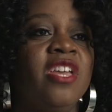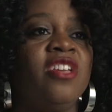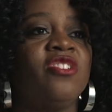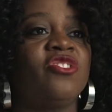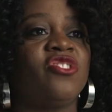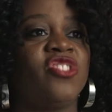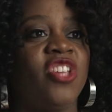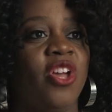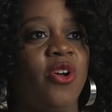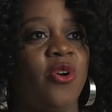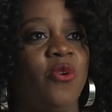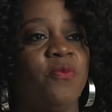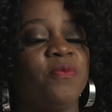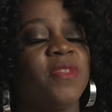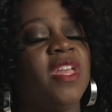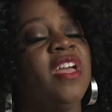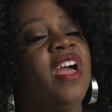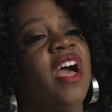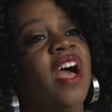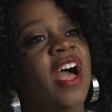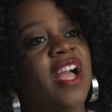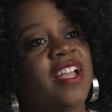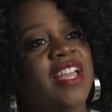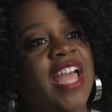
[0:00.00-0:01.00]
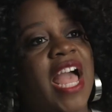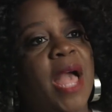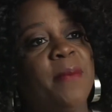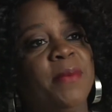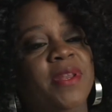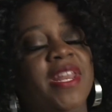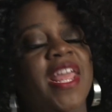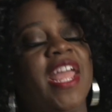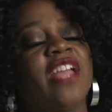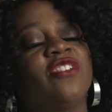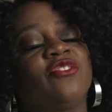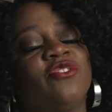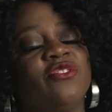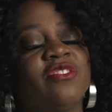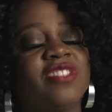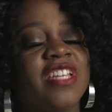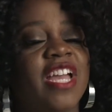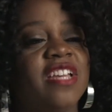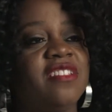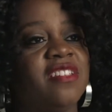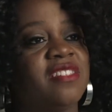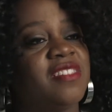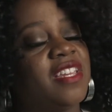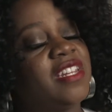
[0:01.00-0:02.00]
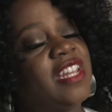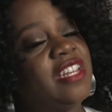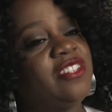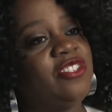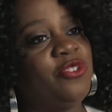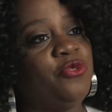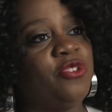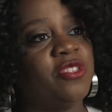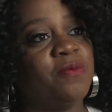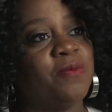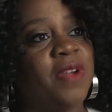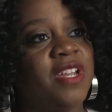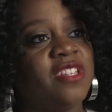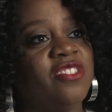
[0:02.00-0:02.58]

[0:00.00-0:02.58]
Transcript: So, common exercises that I do with my